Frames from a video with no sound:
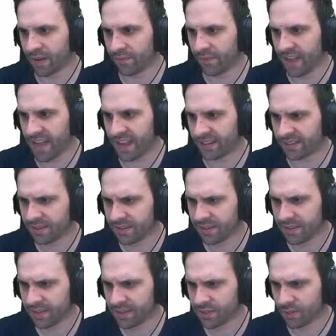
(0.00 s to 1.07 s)
fact,
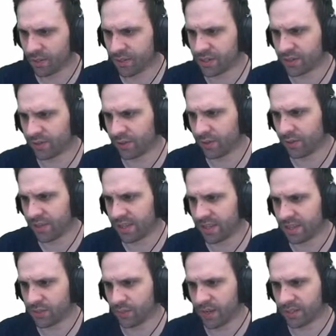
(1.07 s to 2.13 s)
Soyuz flew with it
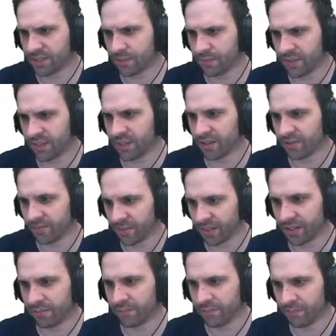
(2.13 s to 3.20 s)
as well to Mir.
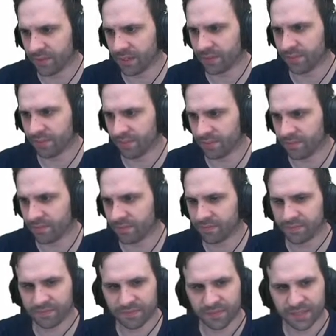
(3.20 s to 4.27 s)
Yep, yep.
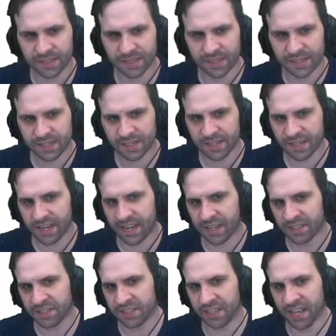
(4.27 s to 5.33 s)
Yeah,
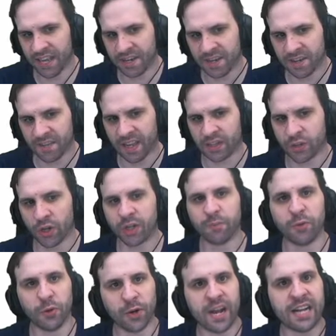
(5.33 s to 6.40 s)
see that? They took
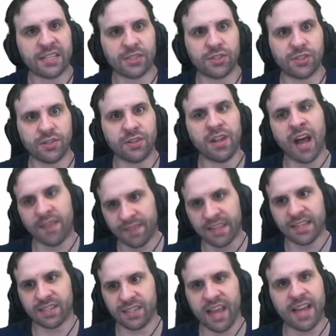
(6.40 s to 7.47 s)
Buran's, not the
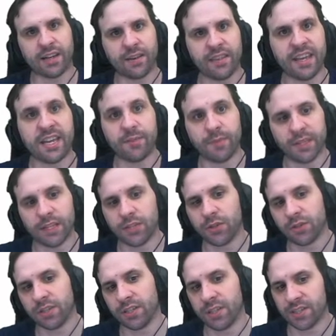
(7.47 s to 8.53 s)
exact thing, but they
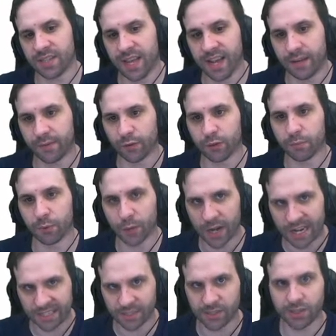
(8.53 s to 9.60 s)
took the design for
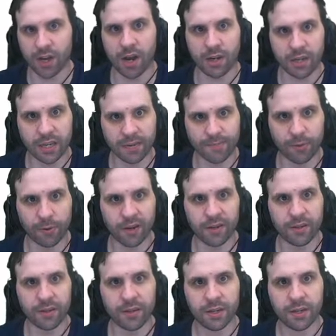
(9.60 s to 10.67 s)
Buran's docking port.
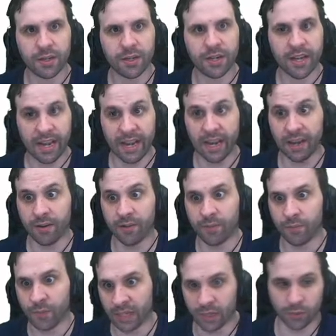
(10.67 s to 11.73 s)

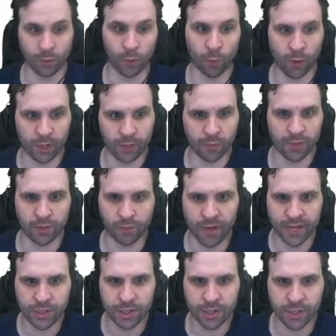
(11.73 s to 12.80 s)
And because we were working with the
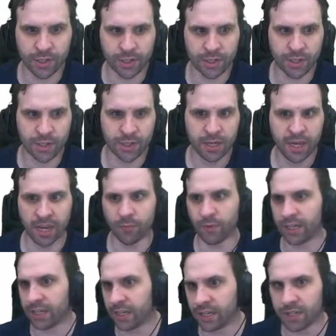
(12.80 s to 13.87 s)
Russians, and we
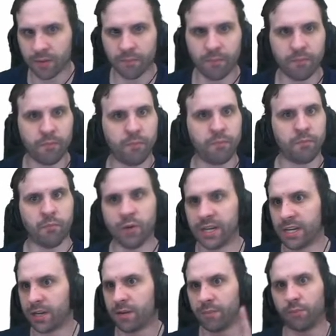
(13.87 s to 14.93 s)
needed to, we
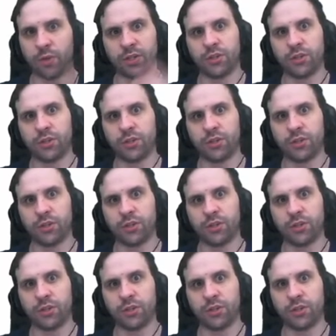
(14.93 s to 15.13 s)
needed to put